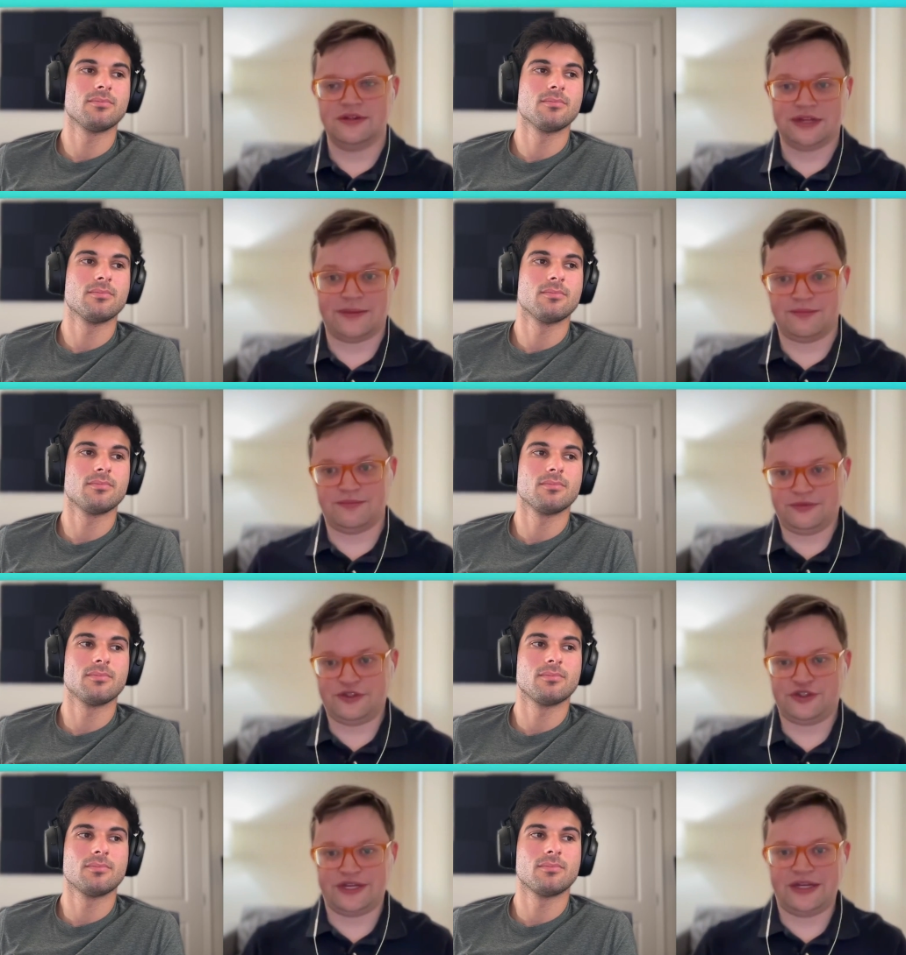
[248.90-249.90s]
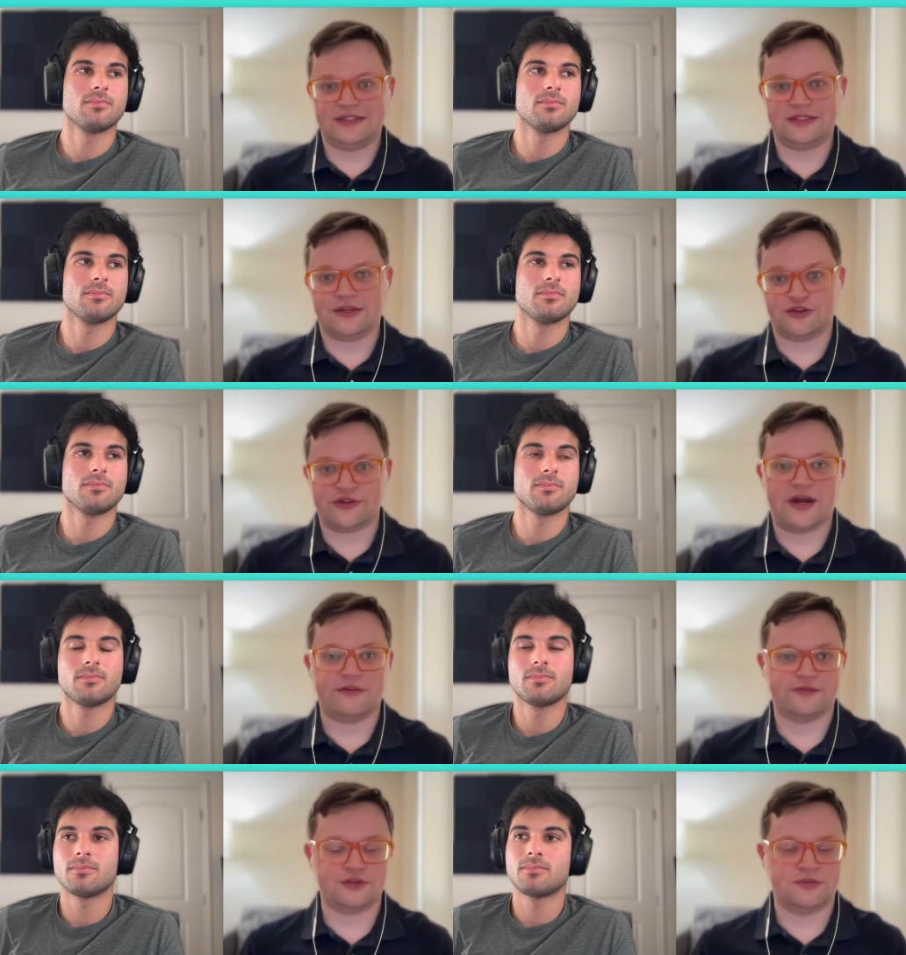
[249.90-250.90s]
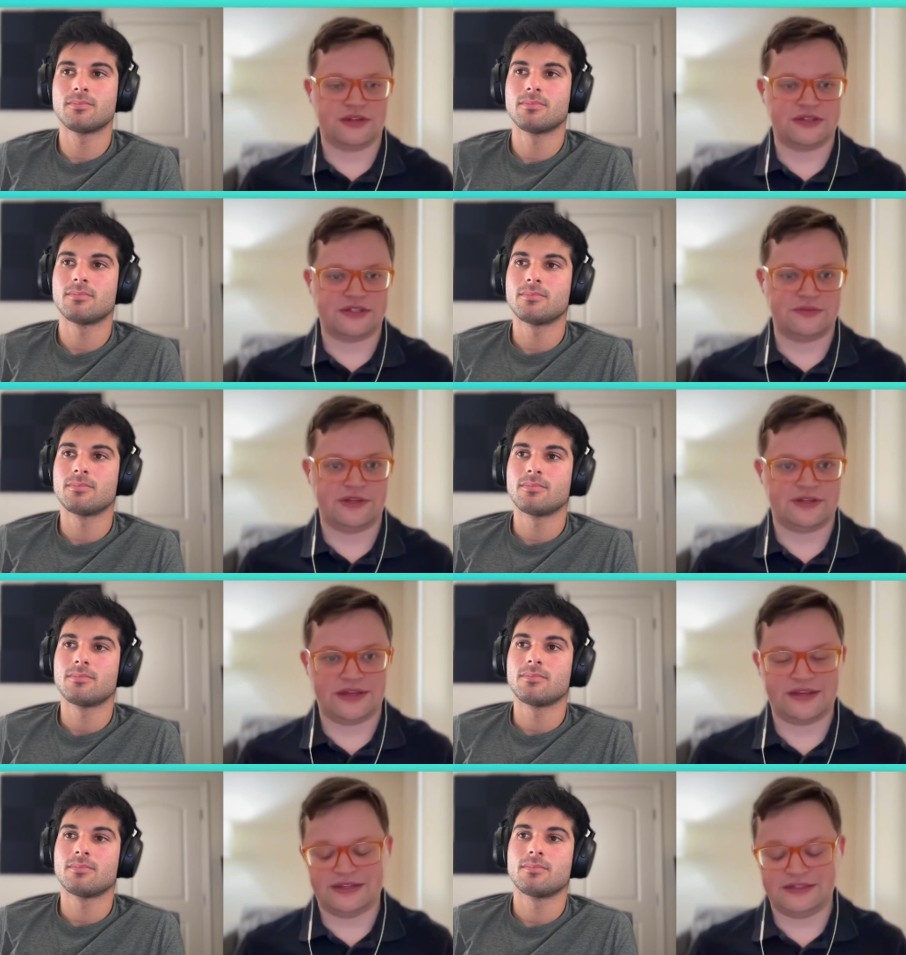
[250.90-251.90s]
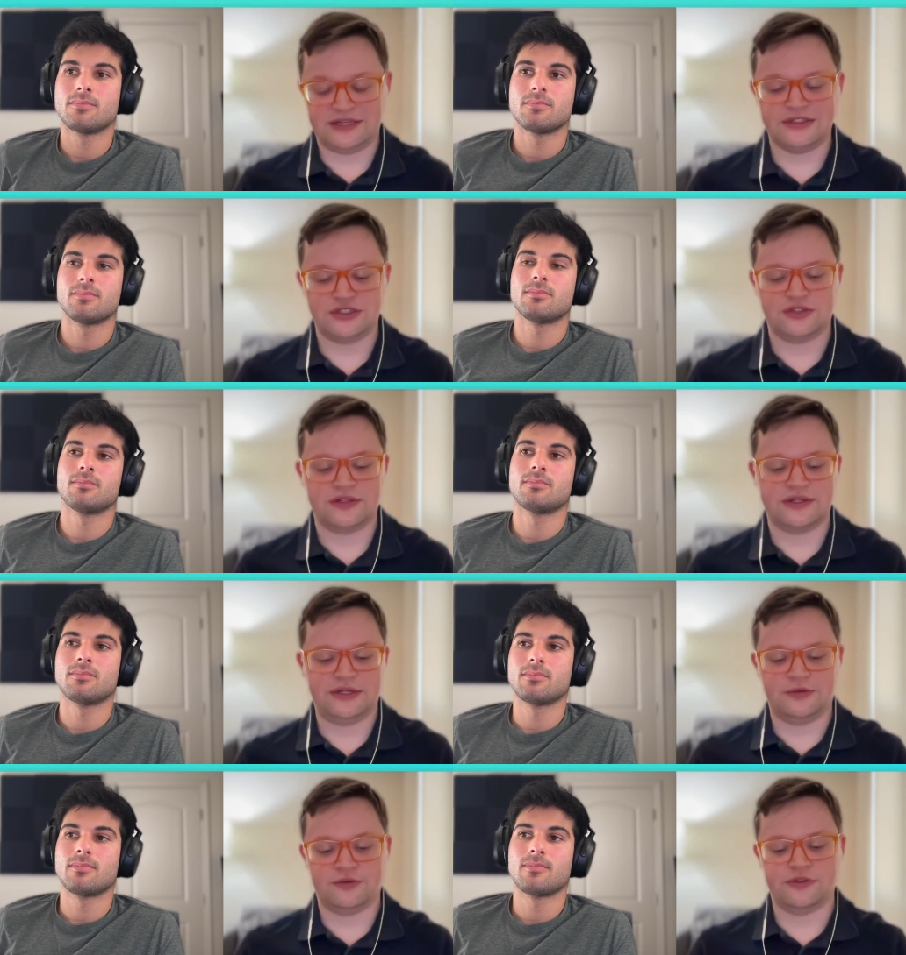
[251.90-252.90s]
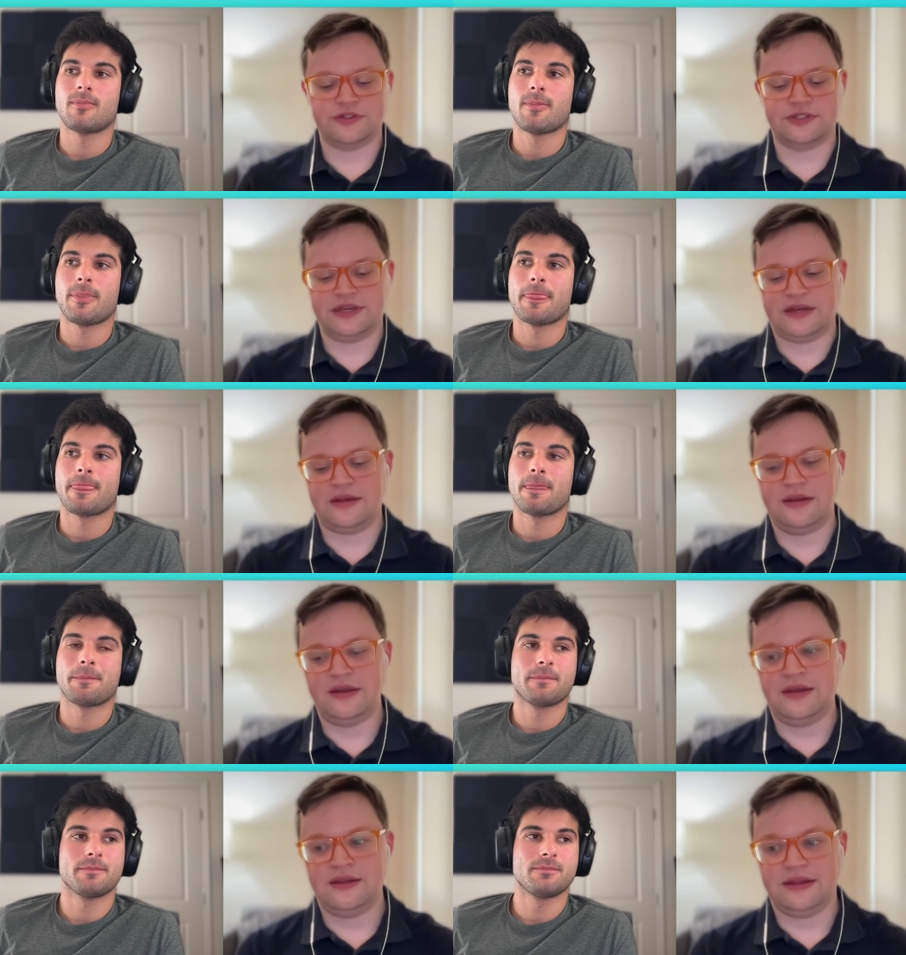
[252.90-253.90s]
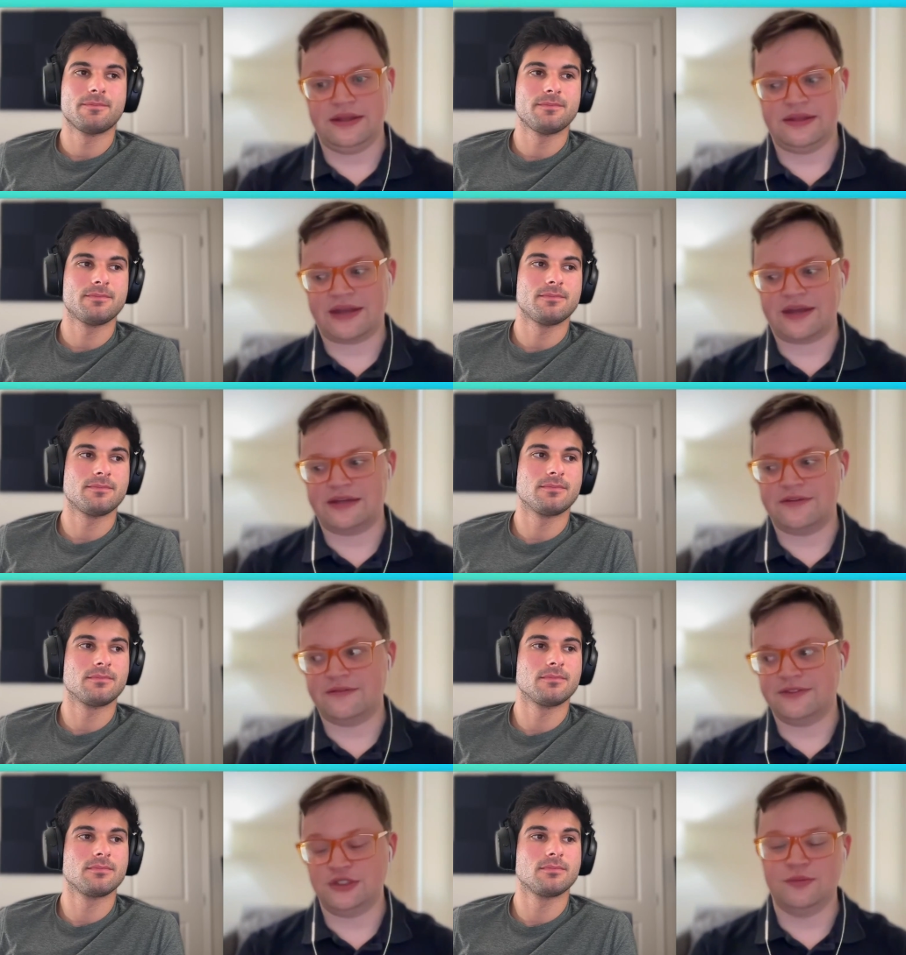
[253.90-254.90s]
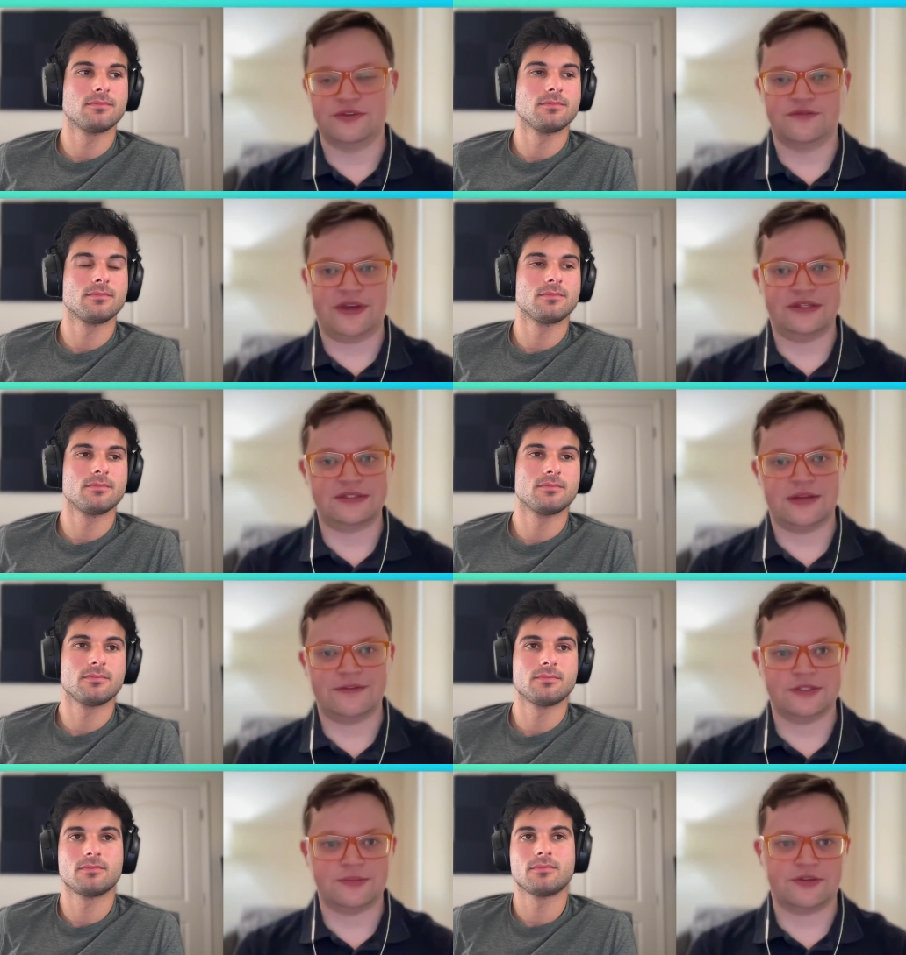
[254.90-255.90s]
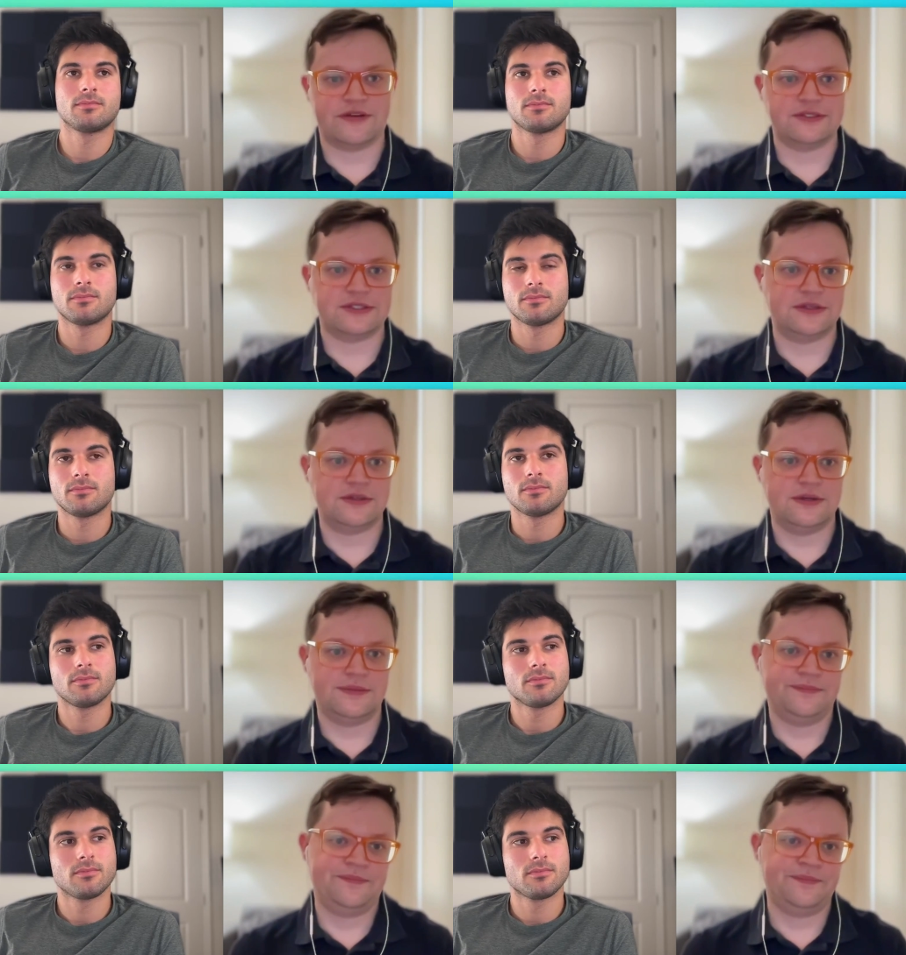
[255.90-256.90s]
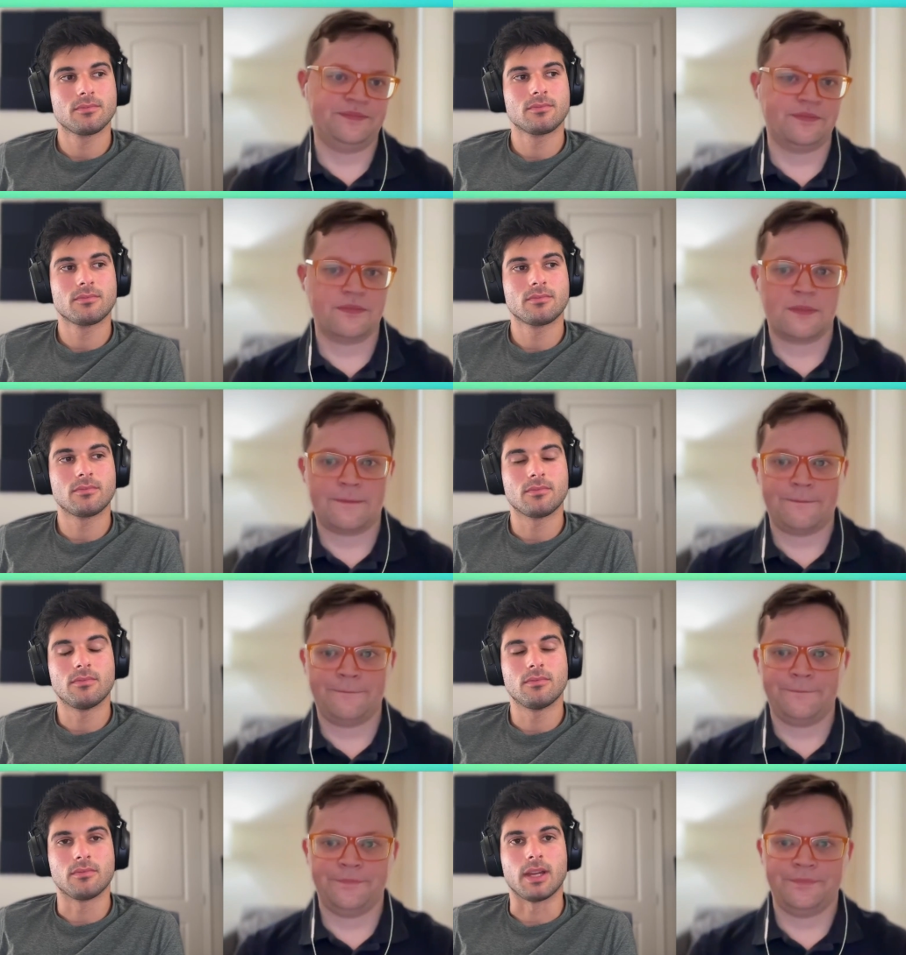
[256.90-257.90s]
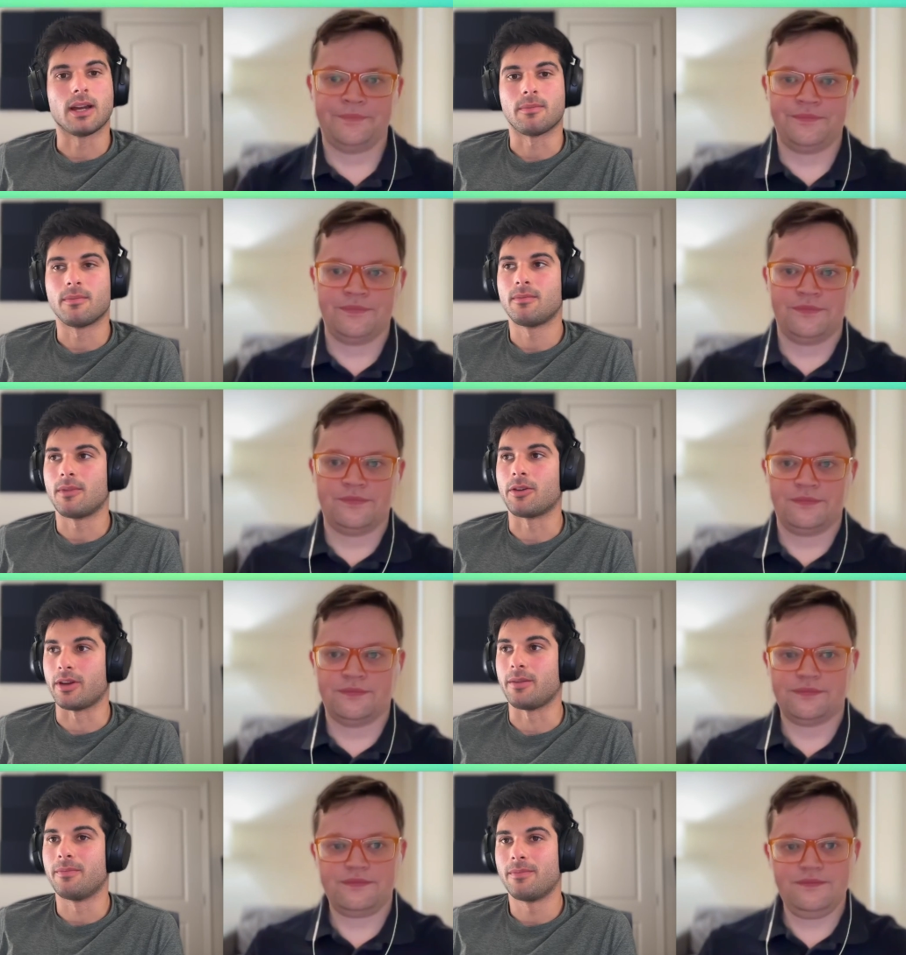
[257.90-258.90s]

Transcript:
Speaker 1: that creates a crowd for you to blend in with like intentionally in order to get like that kind of super advanced levels of privacy.
Speaker 2: Yeah, agreed.